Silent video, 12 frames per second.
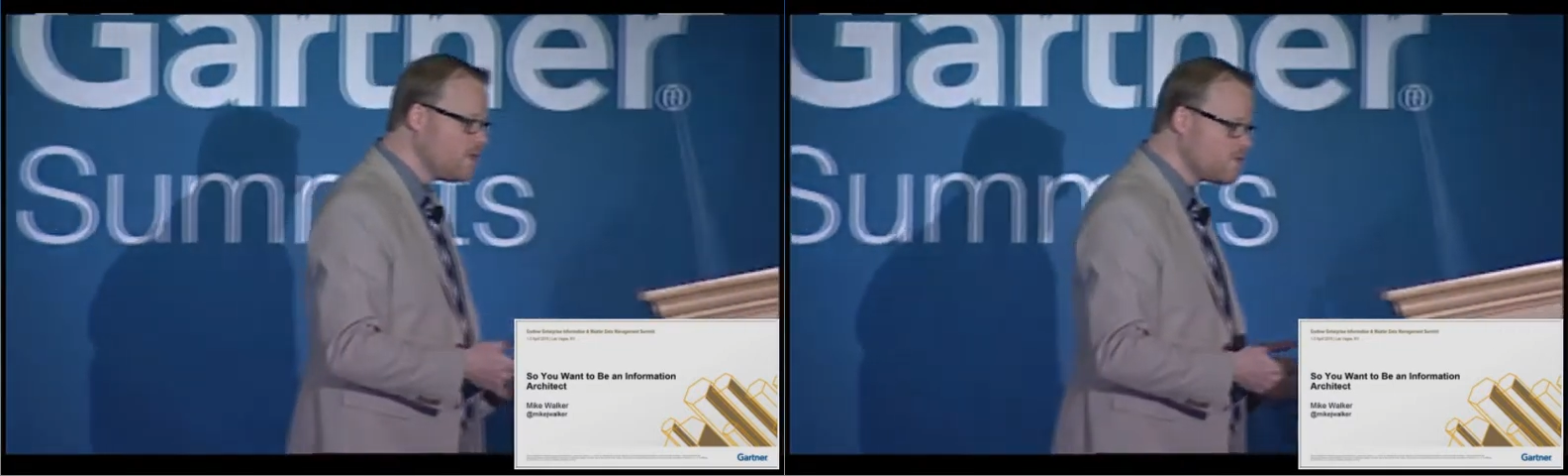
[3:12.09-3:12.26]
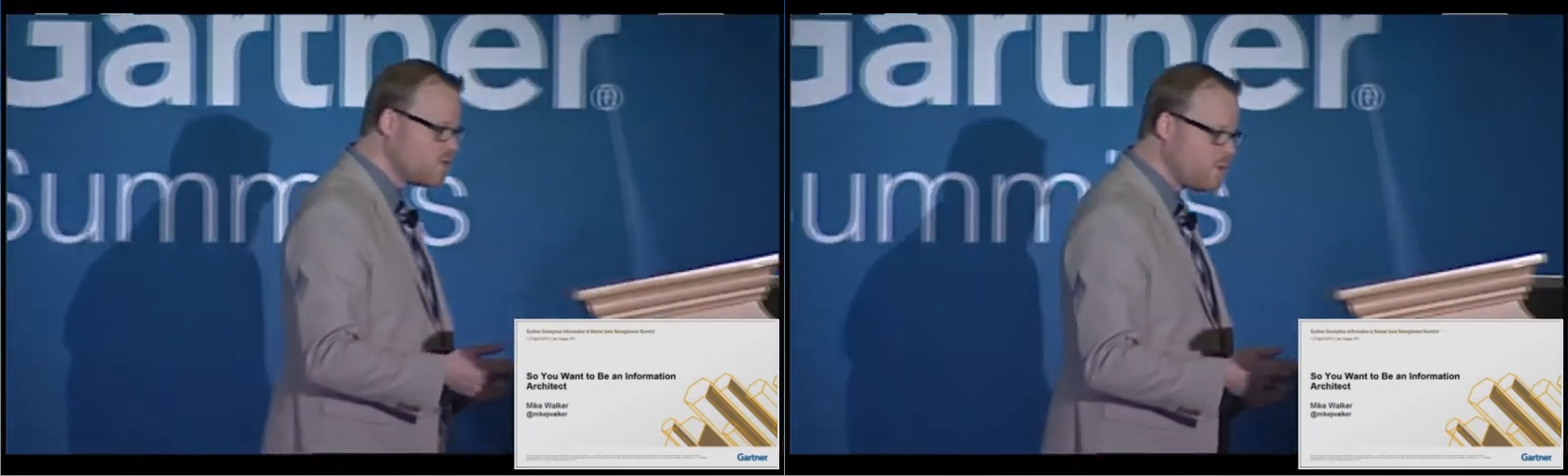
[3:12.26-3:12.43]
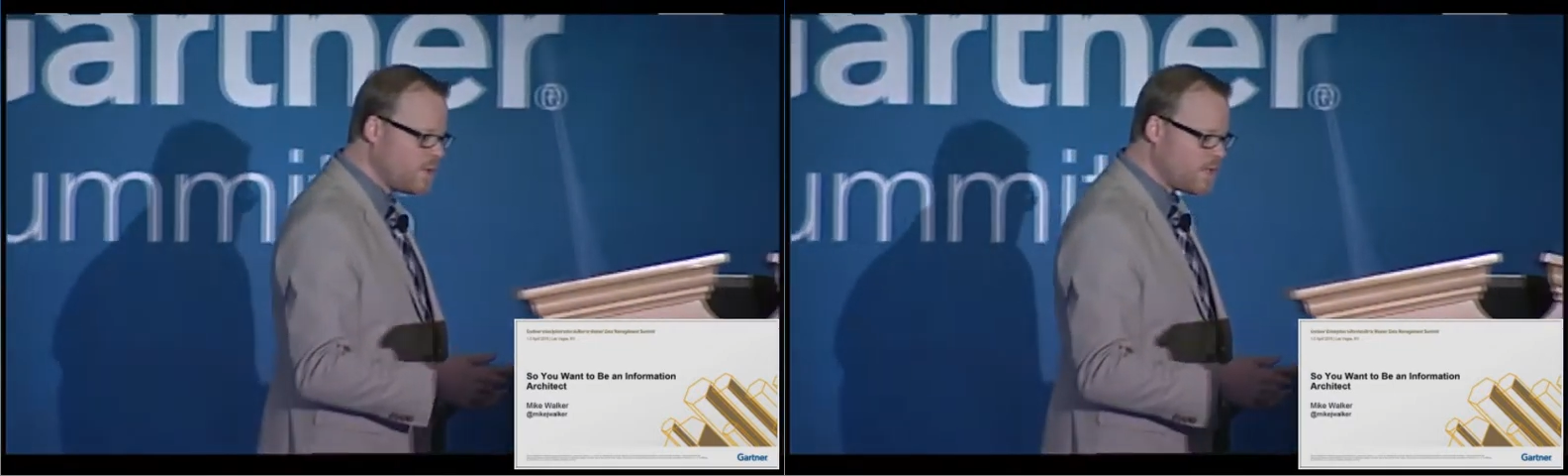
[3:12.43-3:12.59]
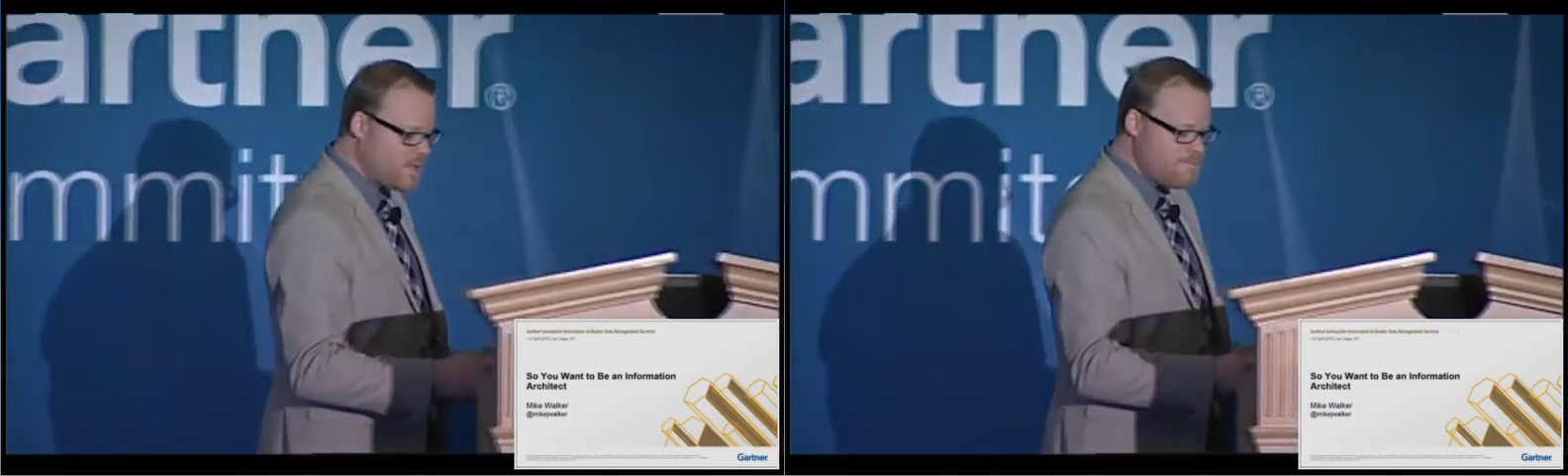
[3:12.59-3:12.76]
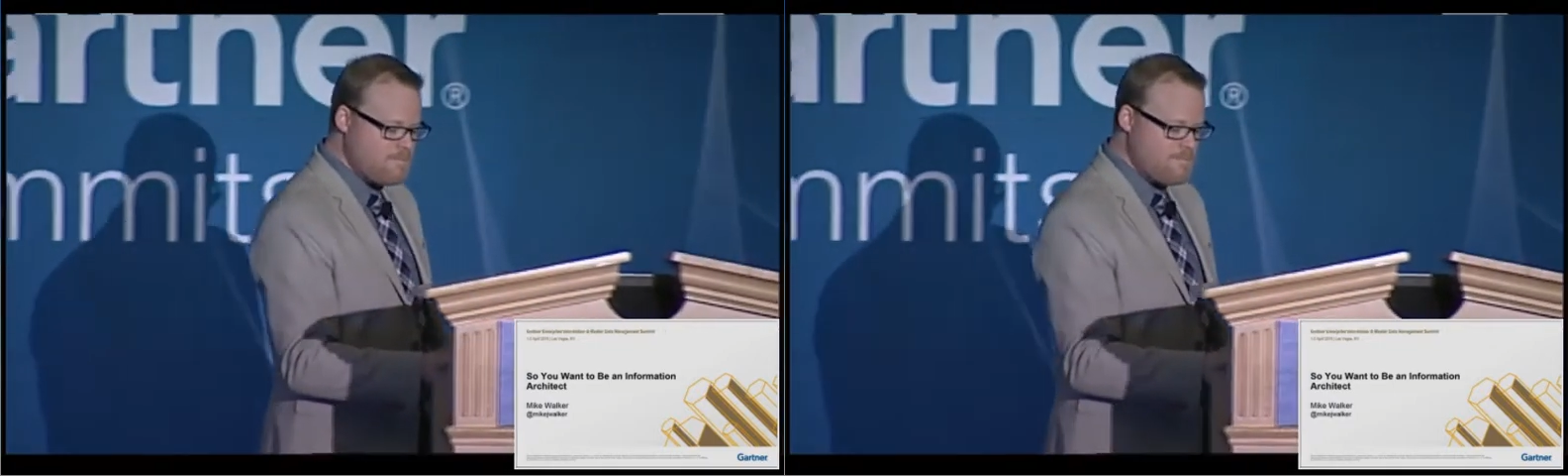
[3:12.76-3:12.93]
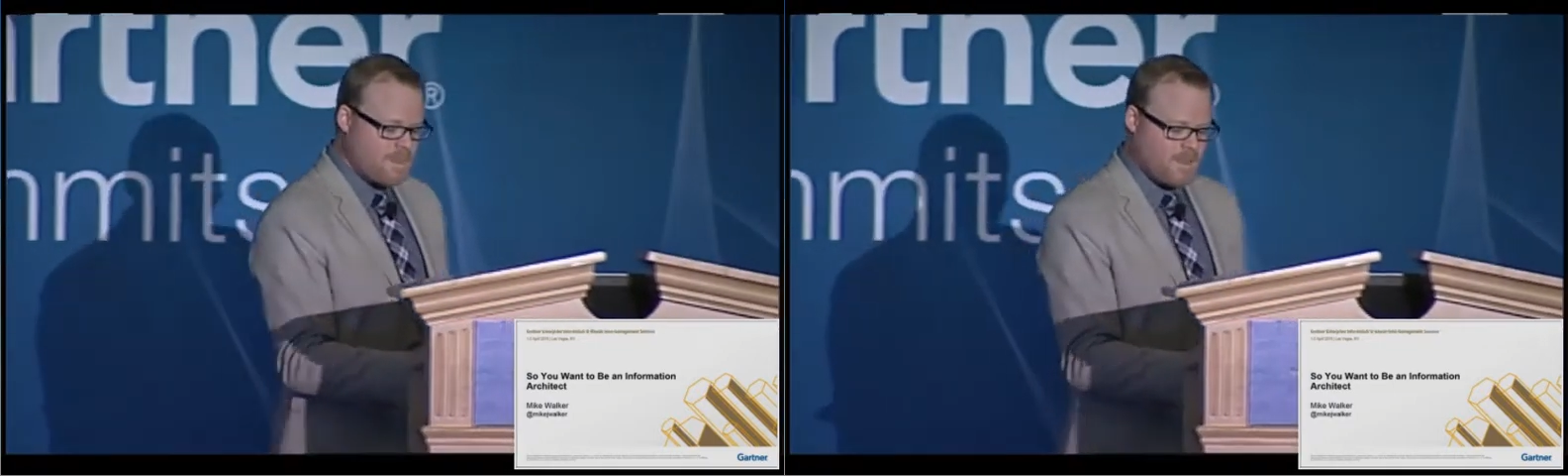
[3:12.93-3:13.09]
So I want
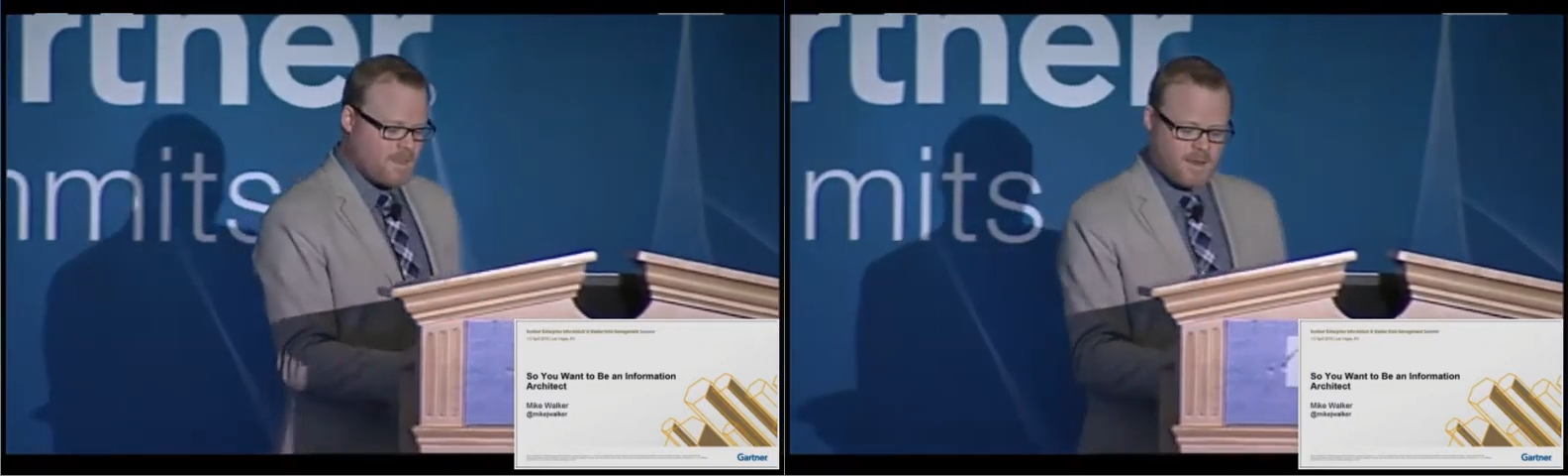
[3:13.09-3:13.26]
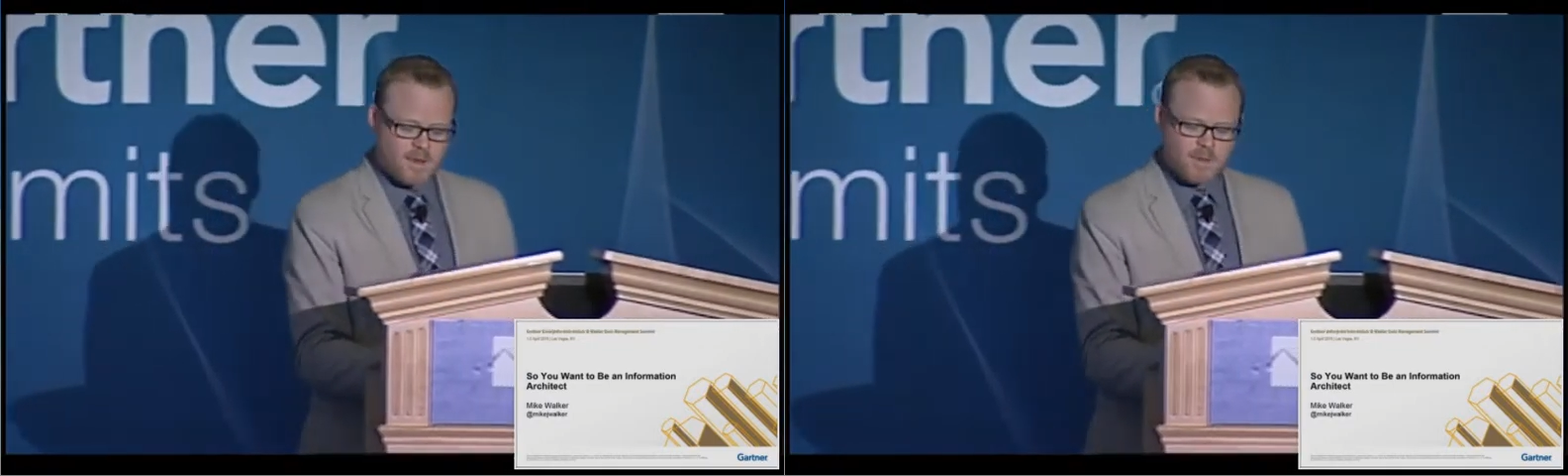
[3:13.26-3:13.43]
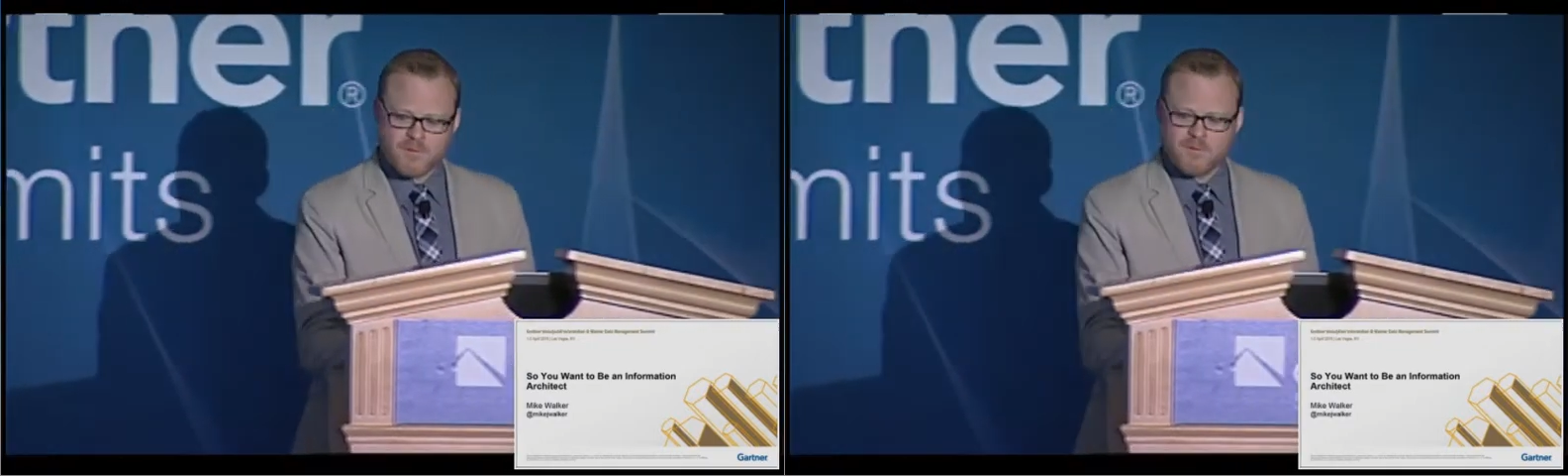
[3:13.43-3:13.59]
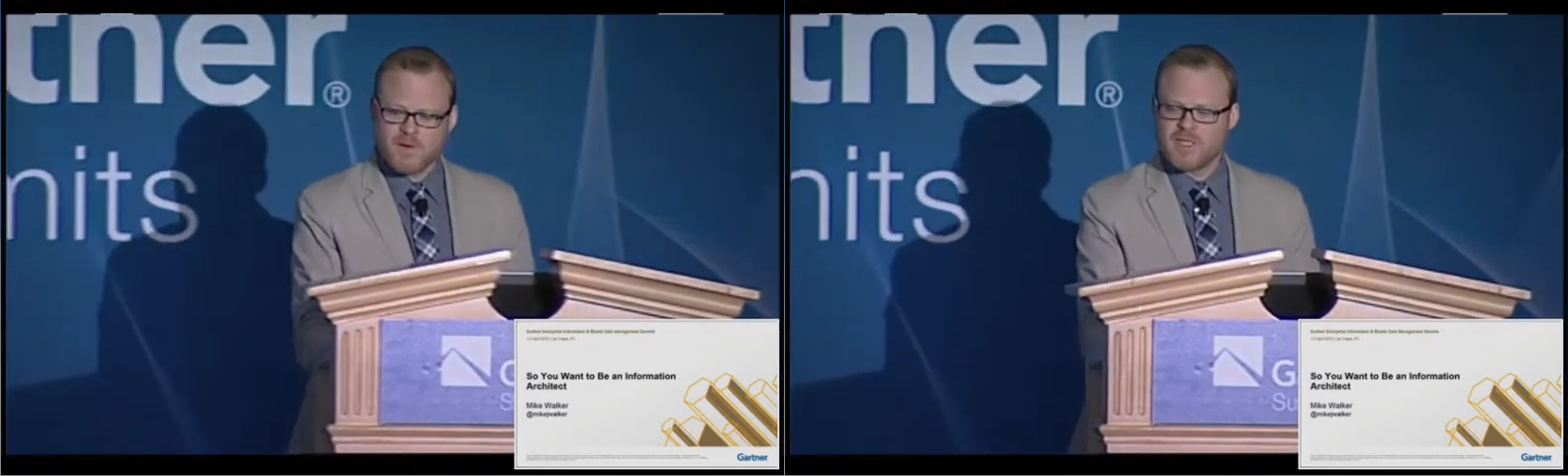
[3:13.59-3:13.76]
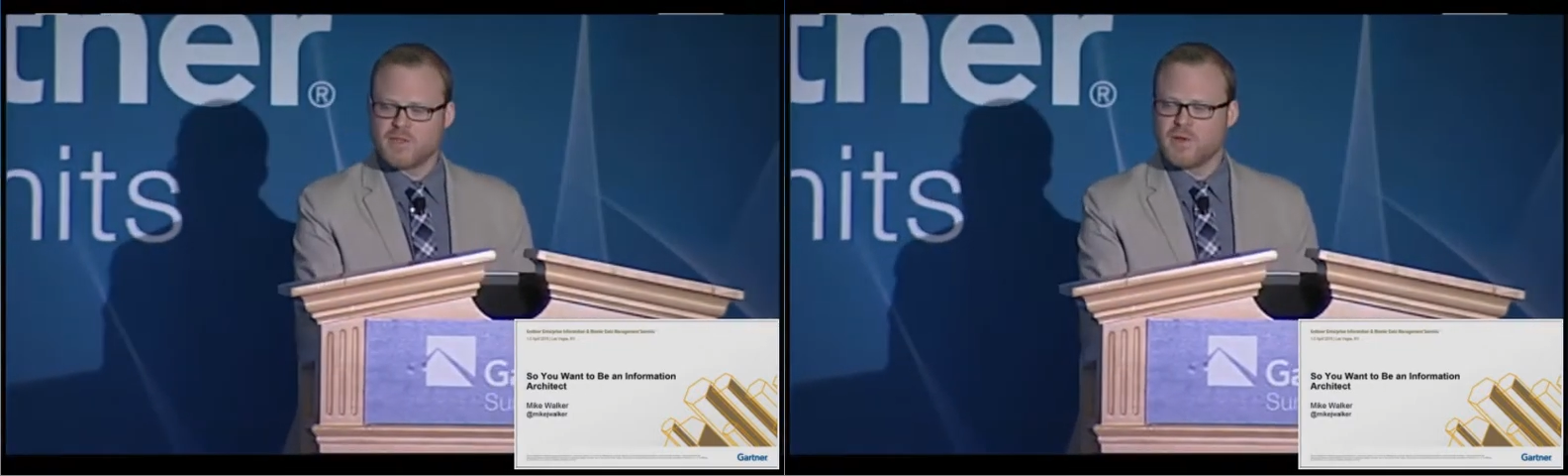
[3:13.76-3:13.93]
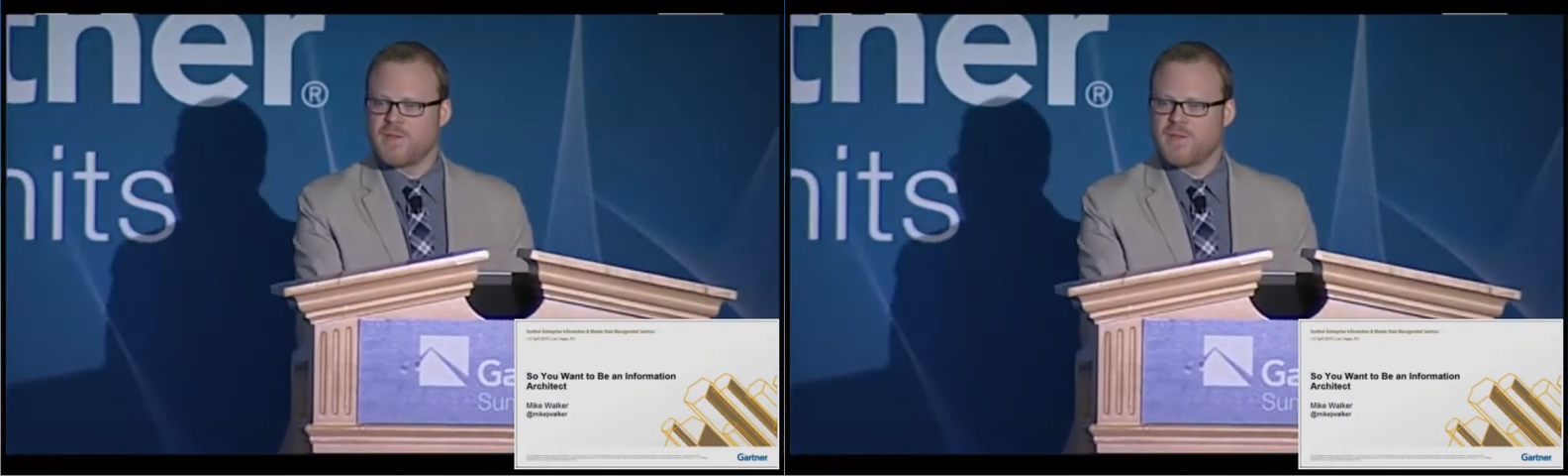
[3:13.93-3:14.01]
to provide you